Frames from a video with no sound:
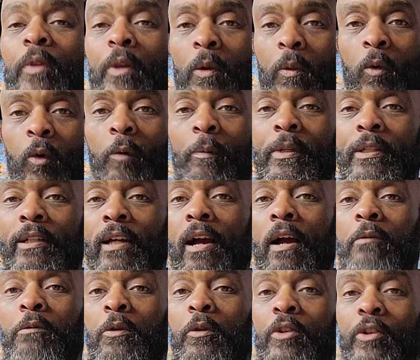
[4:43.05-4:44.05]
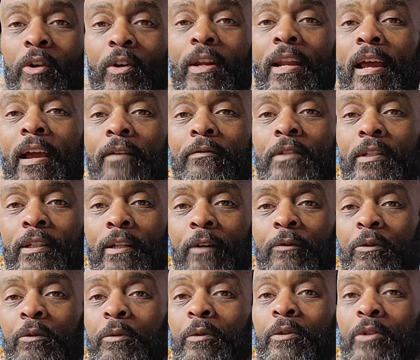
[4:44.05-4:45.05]
There will be times where you're going to have to cut
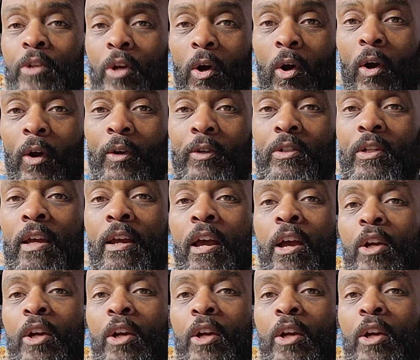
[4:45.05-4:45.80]
through yards,